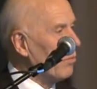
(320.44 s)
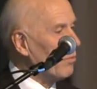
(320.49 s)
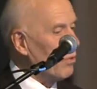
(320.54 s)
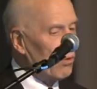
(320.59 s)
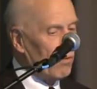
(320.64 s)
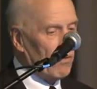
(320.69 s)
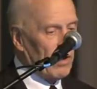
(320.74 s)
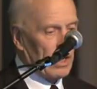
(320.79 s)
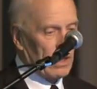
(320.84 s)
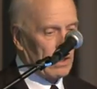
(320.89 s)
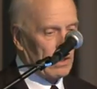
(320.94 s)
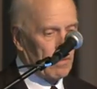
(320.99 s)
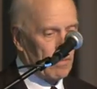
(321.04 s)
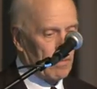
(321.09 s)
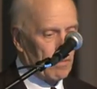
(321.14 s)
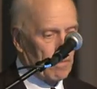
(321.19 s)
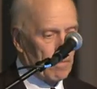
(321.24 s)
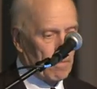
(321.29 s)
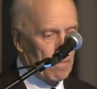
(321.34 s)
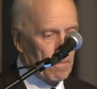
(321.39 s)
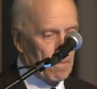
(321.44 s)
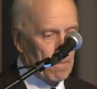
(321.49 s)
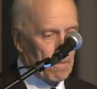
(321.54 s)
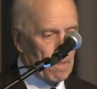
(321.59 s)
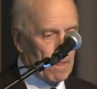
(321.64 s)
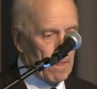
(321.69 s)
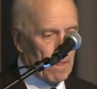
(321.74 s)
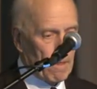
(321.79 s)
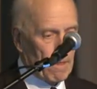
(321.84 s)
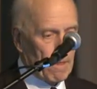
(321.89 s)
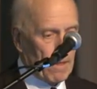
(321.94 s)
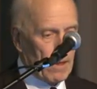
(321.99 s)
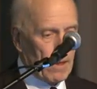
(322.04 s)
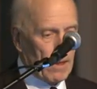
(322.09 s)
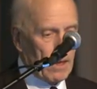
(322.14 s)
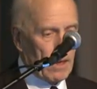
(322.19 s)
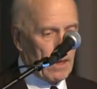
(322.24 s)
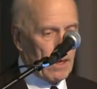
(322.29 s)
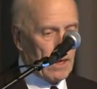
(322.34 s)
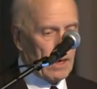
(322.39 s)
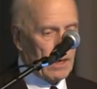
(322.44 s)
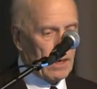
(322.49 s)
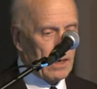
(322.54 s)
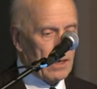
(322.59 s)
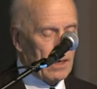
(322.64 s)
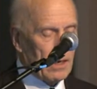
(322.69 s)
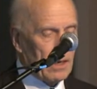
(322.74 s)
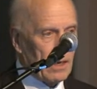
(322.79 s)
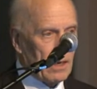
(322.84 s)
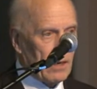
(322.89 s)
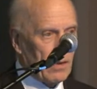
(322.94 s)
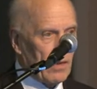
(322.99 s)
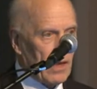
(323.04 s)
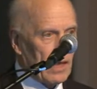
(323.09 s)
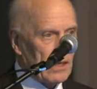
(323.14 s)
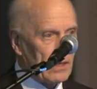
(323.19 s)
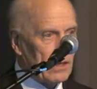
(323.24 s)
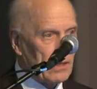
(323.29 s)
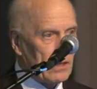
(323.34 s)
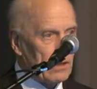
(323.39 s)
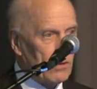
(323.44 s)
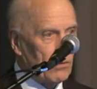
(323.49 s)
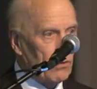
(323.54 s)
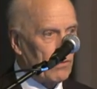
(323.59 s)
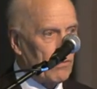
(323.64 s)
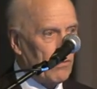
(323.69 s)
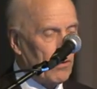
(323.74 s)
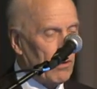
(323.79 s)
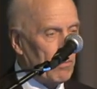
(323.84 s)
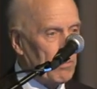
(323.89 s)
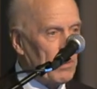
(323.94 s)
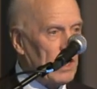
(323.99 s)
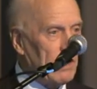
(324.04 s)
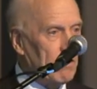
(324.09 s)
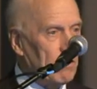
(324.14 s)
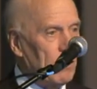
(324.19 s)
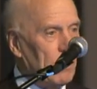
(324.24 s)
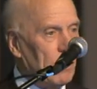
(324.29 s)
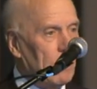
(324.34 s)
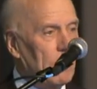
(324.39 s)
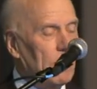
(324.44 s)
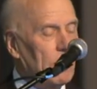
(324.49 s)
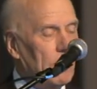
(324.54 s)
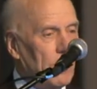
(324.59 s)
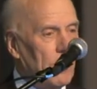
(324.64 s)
moving. And that's good for people.